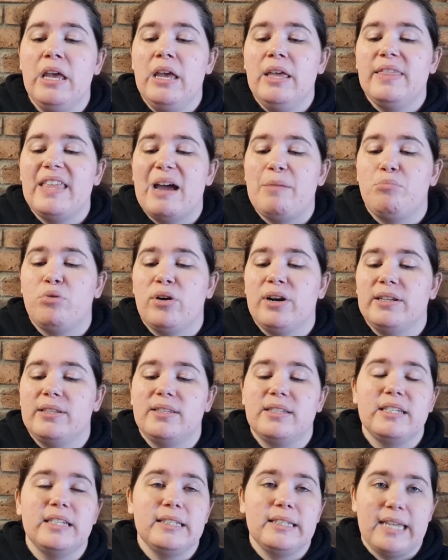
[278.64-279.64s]
that
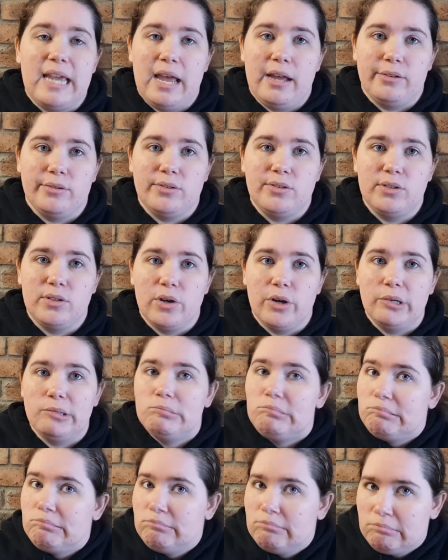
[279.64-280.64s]
pressed down. So
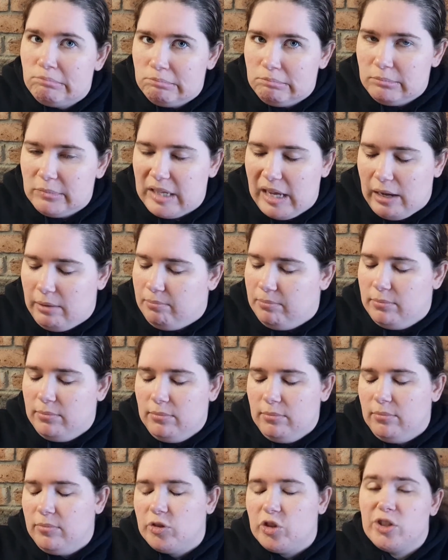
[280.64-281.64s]
yeah,
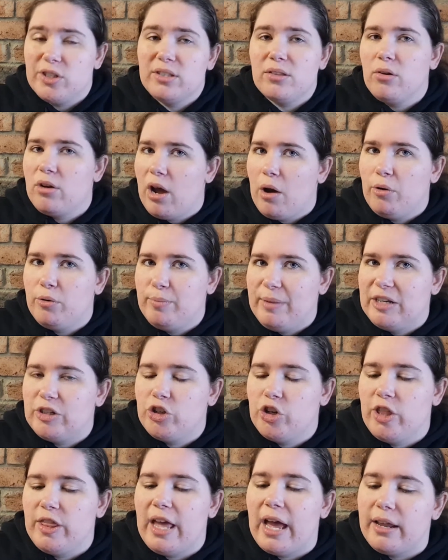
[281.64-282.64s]
just thought I would
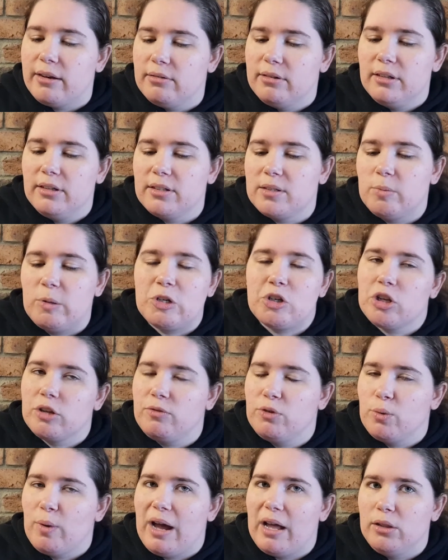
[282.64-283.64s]
mention that, especially
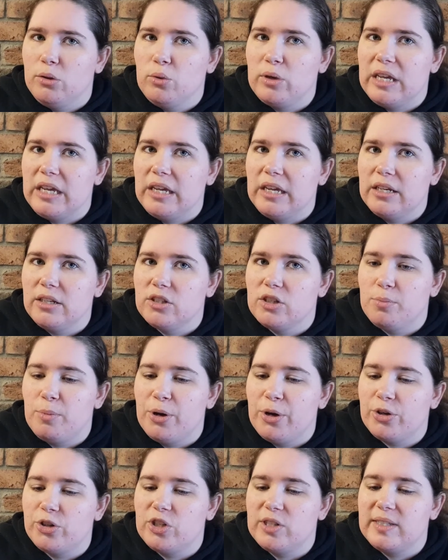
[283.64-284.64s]
if you are looking into
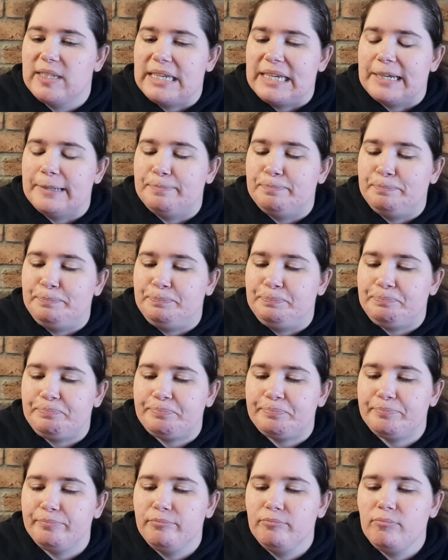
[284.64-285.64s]
purchasing it.
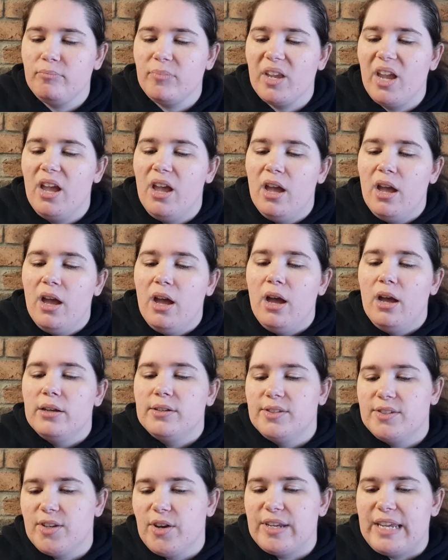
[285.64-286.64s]

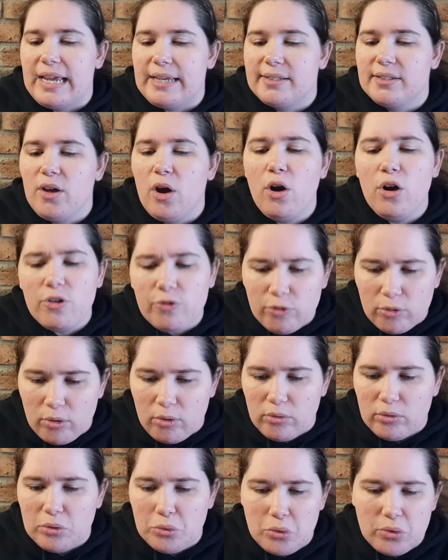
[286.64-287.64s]
So yes,
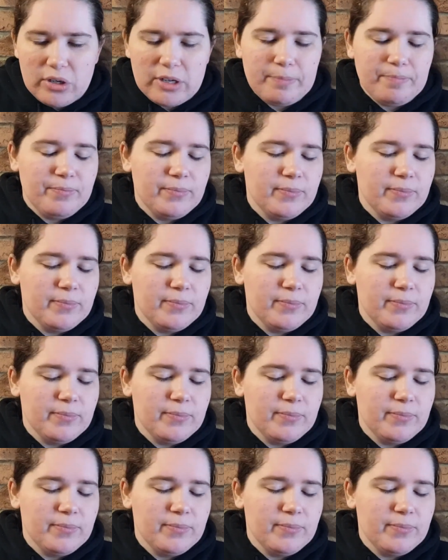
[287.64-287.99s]
overall look,